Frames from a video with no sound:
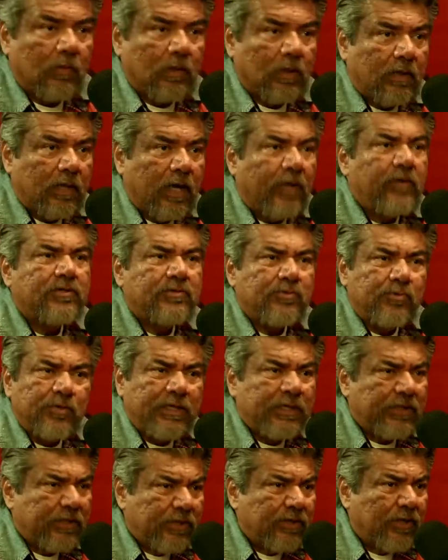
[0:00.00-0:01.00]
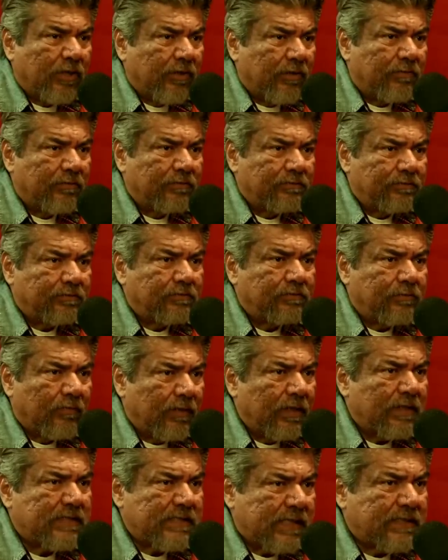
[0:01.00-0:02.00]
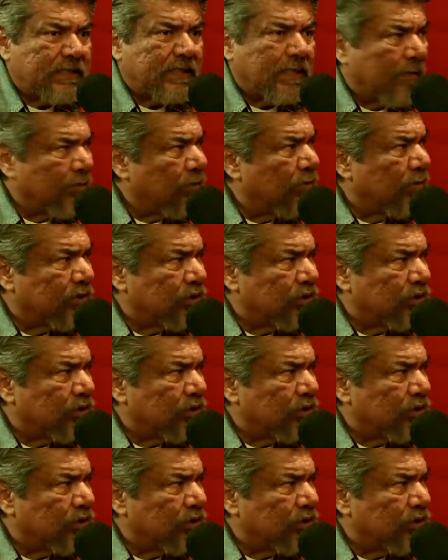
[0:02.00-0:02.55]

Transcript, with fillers: It's all really old cowboy shit. Yeah, it's like the #1